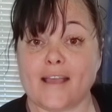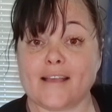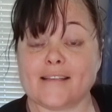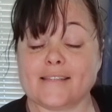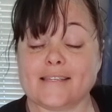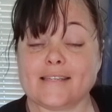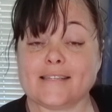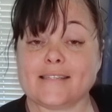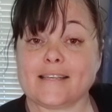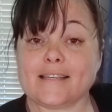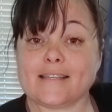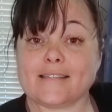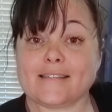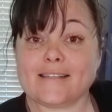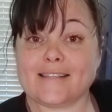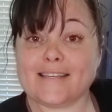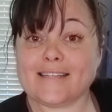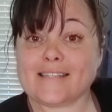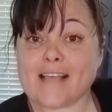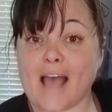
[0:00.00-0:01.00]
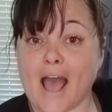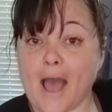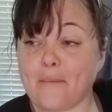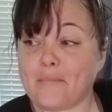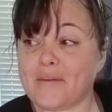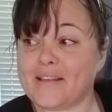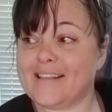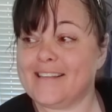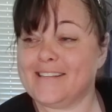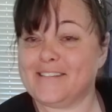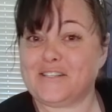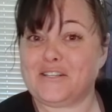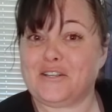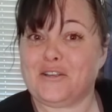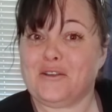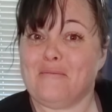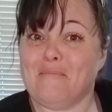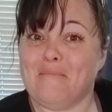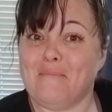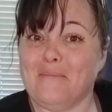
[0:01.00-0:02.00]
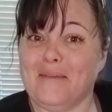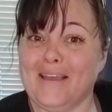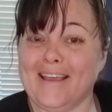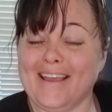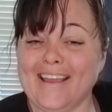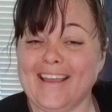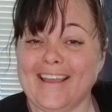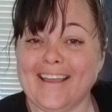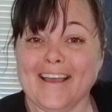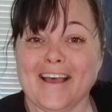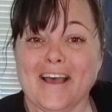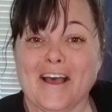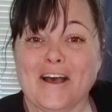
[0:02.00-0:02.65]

Because this happens to me